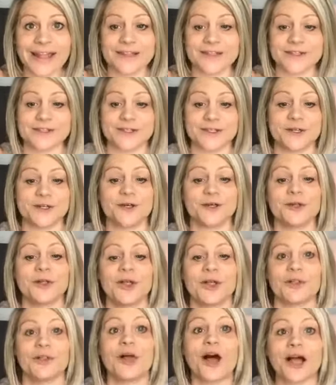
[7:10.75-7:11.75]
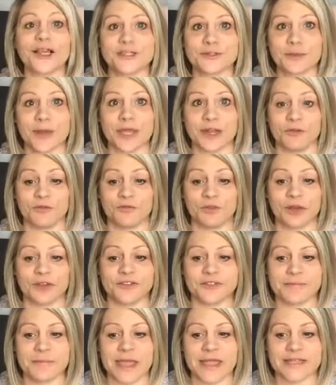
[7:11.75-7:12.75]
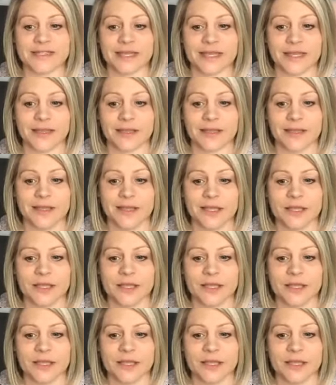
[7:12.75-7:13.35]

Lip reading: And still lost weight and felt amazing.